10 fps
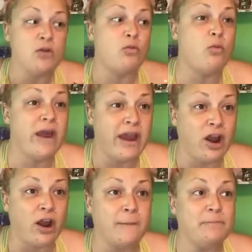
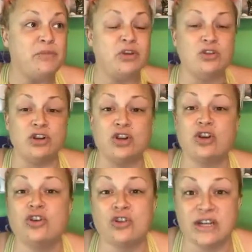where you're
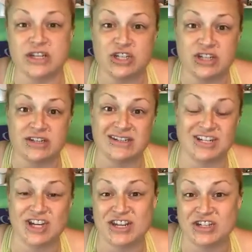encouraged to
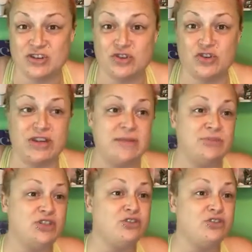chase your dreams.